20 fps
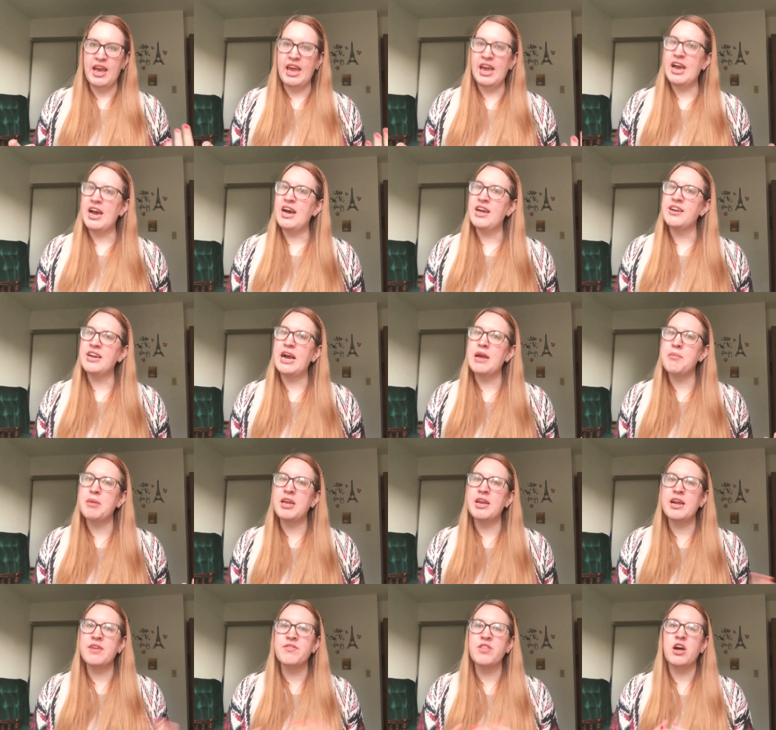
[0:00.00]
And I
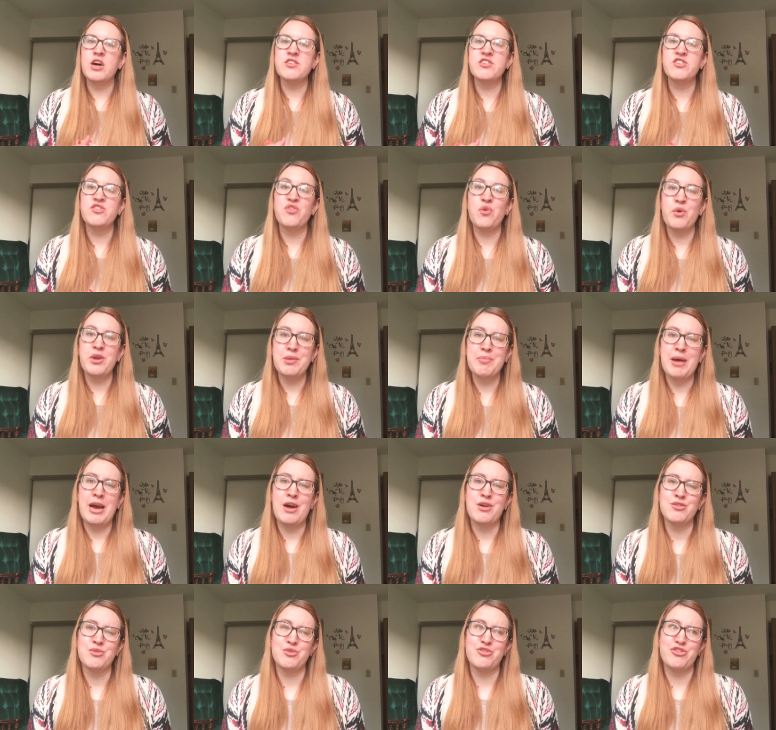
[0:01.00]
mean, I've lost 40
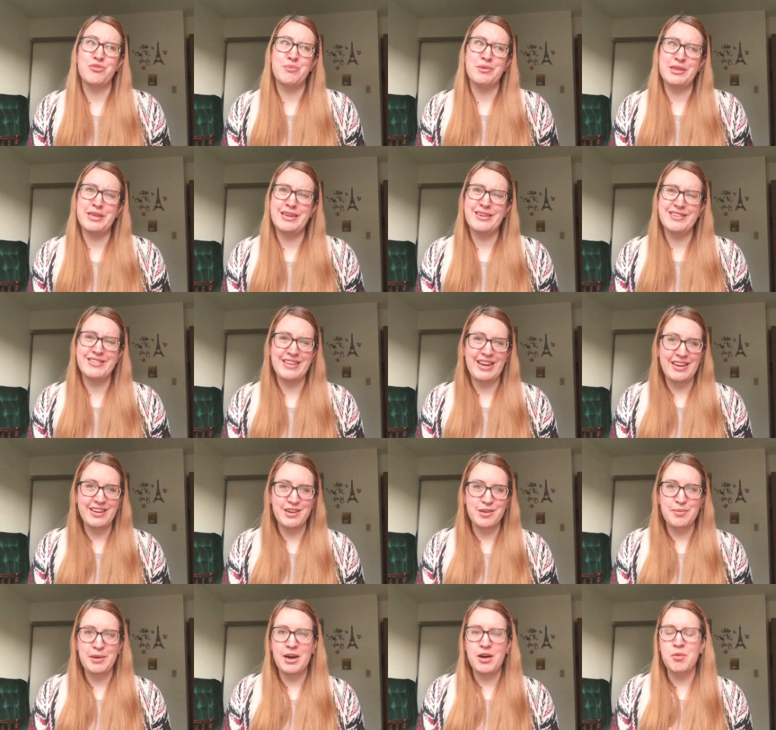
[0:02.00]
pounds, which I'm really
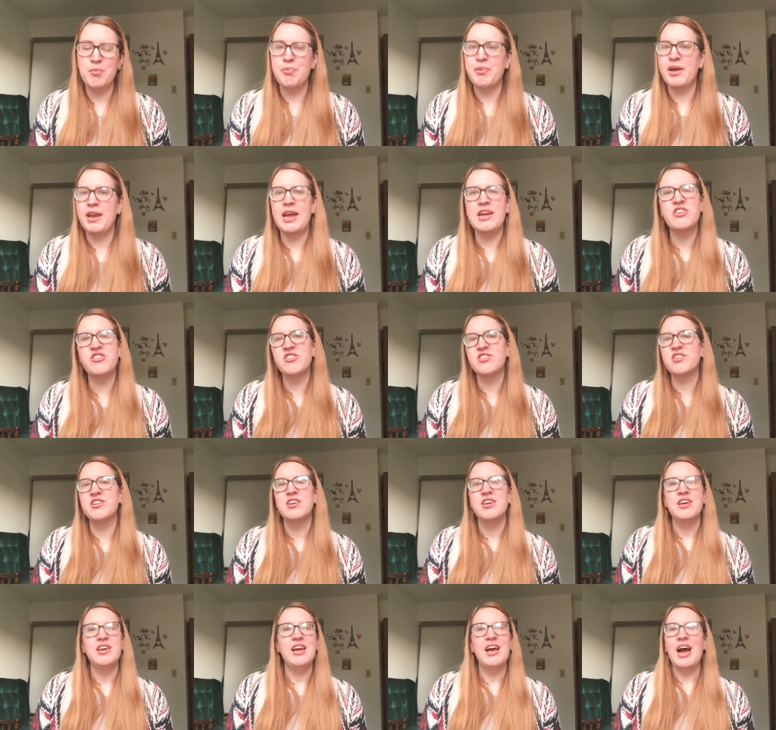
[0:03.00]
excited about, but
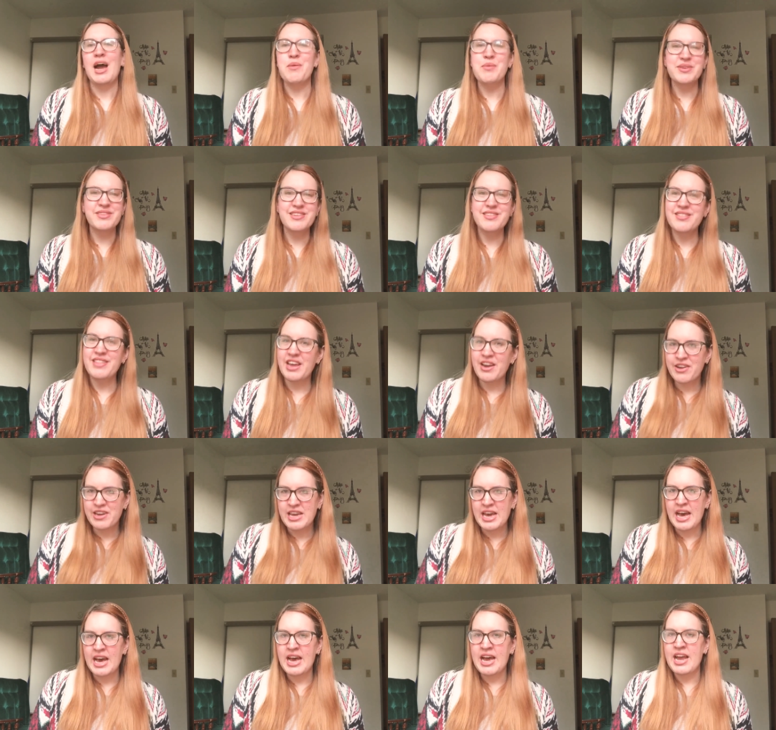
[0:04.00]
I wasn't there
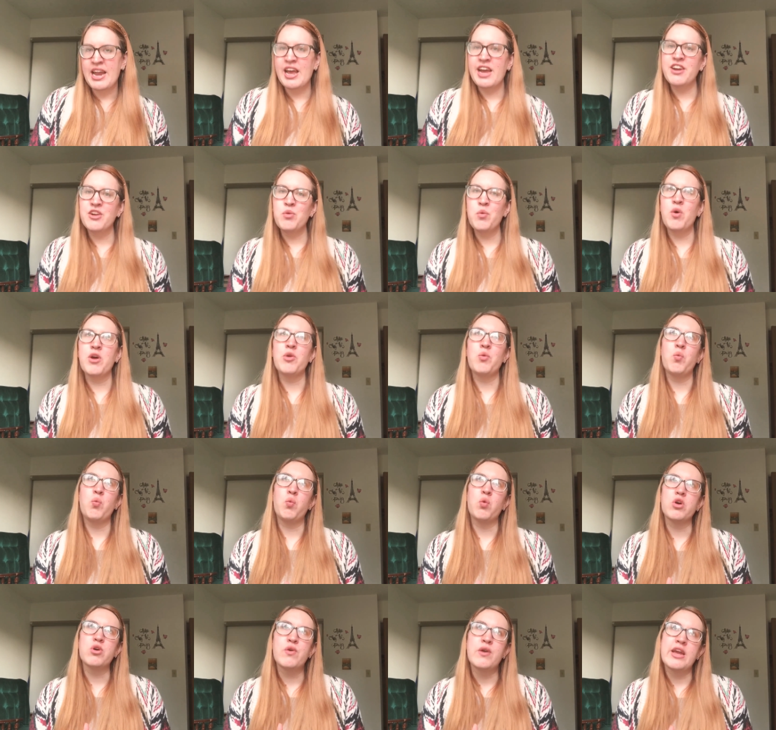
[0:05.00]
yet, and I don't want to
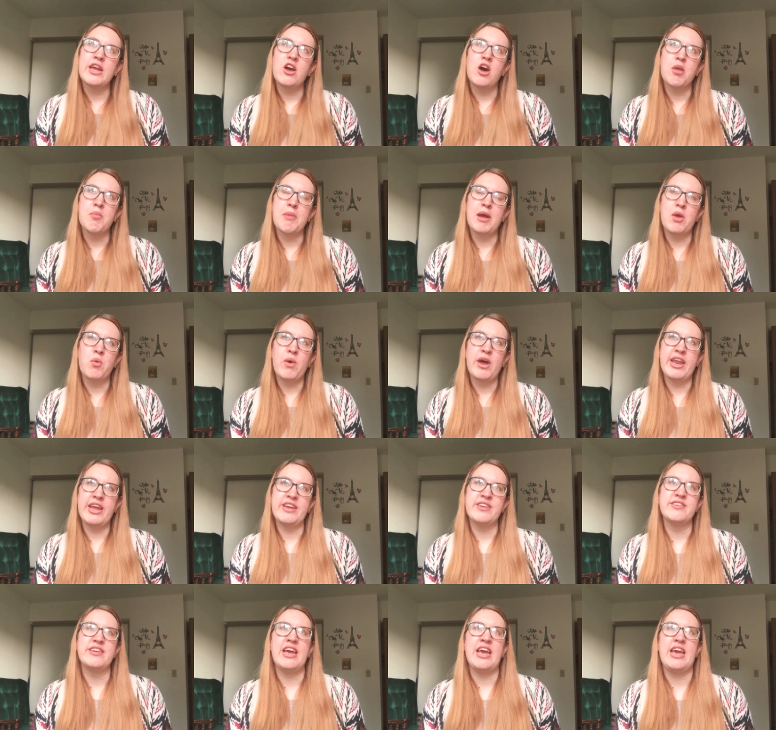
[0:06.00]
worry on my
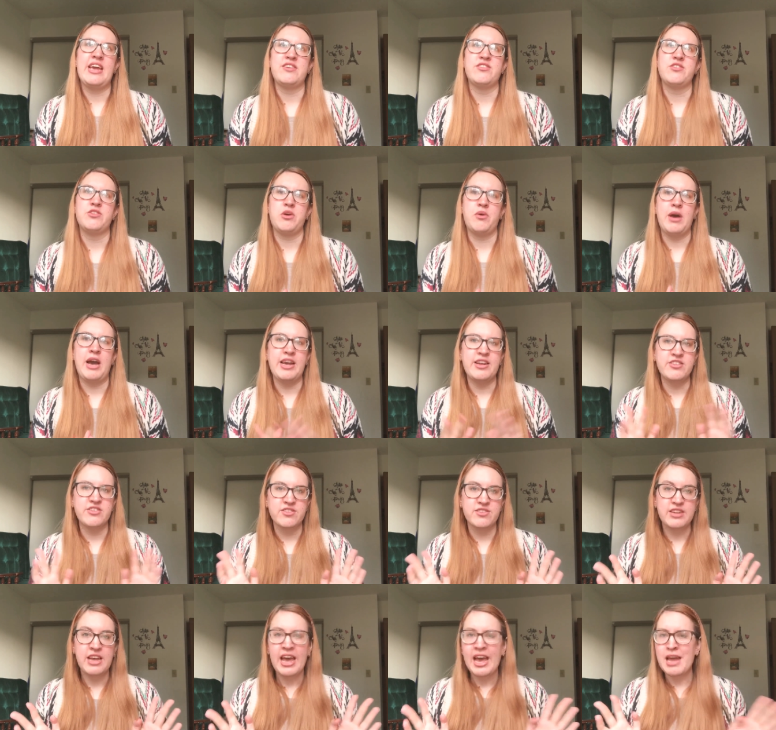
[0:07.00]
wedding day. So
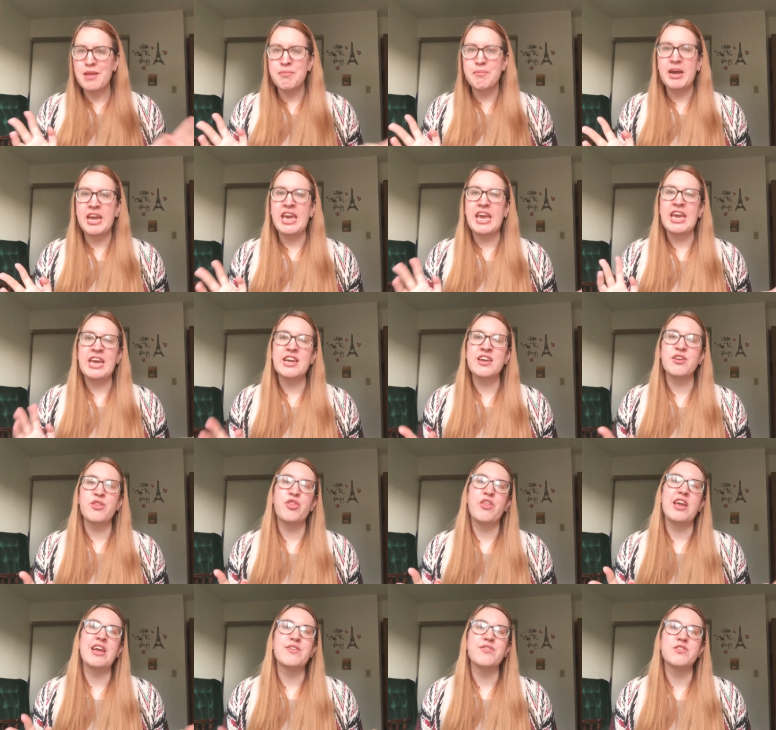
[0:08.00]
and my
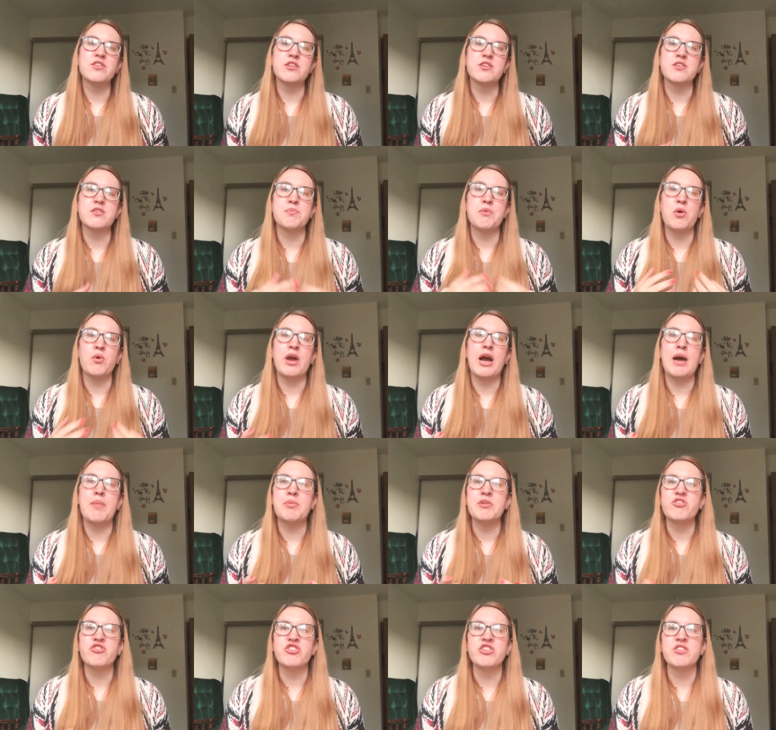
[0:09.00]
aunt thankfully spoke
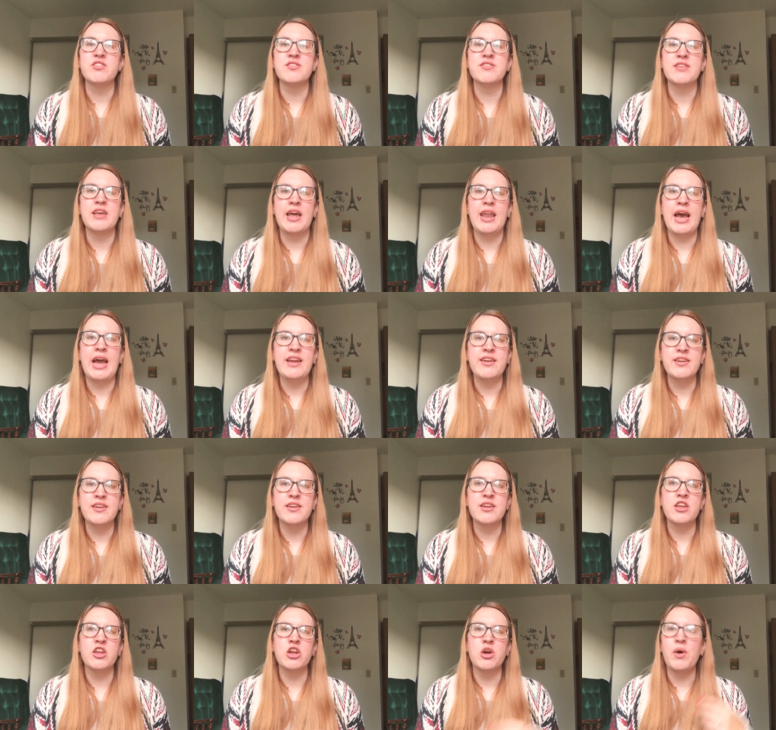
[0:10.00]
up, and she just said I
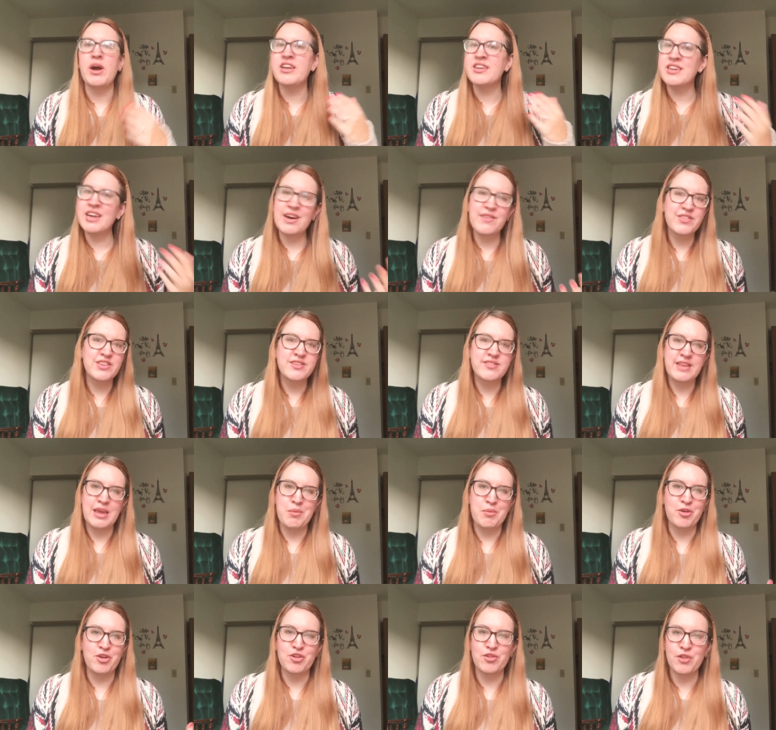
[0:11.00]
didn't have the
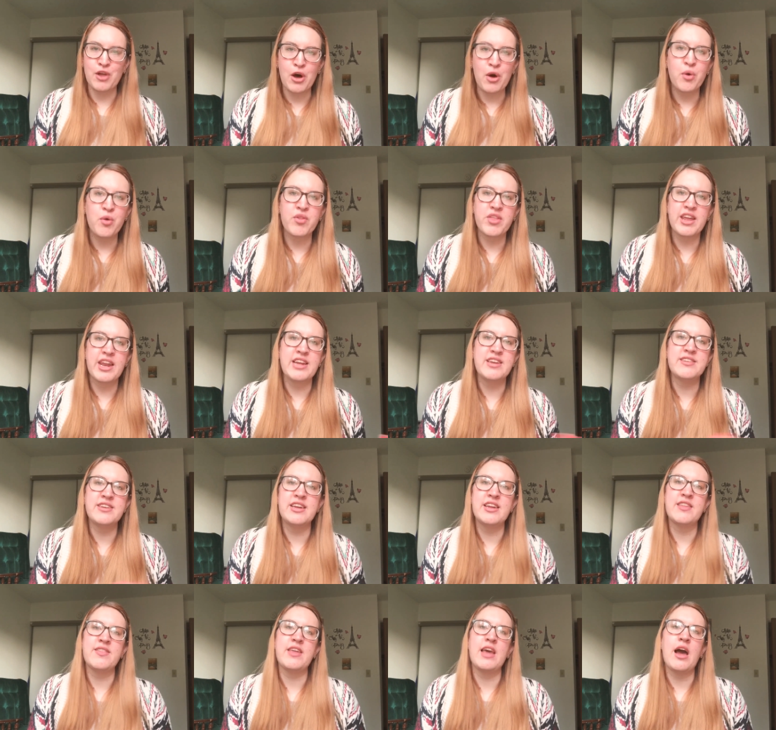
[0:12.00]
same glow that I
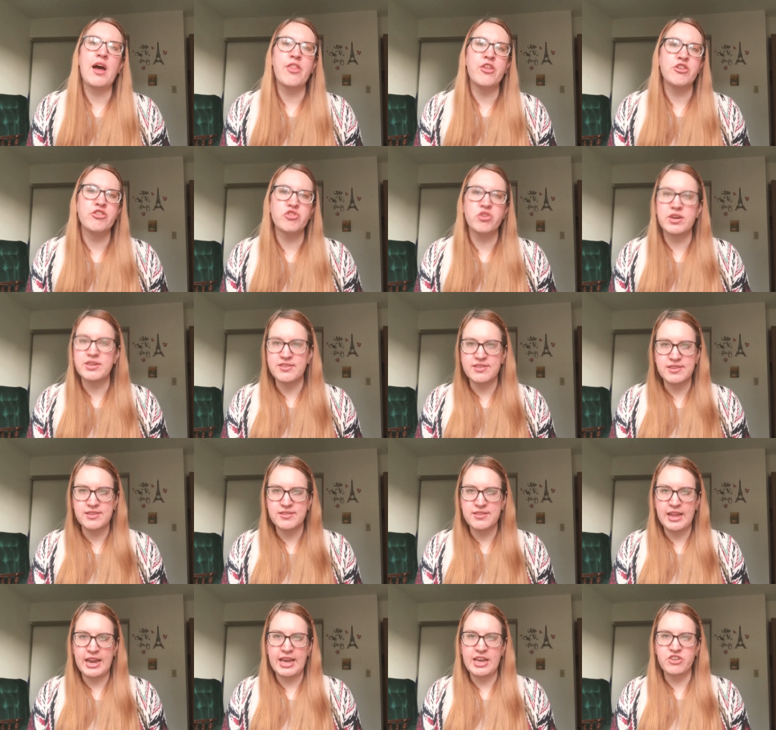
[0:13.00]
did in the other
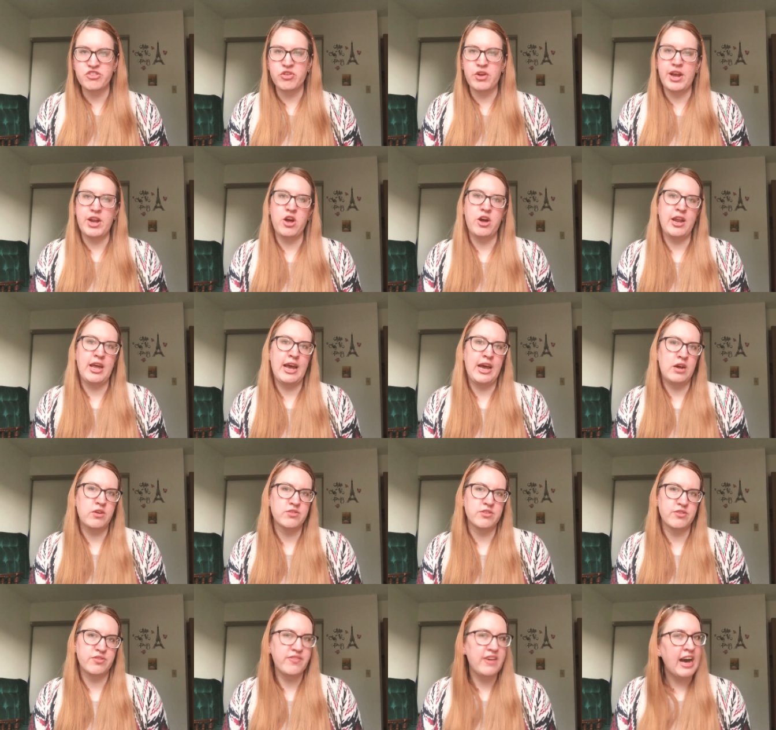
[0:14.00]
dresses that I had tried on at
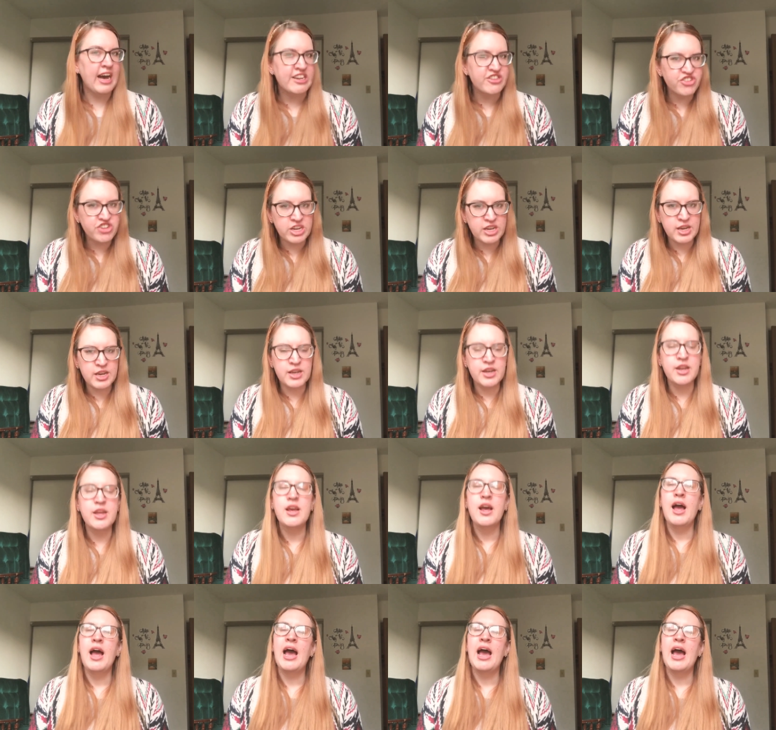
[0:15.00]
House of Fashion,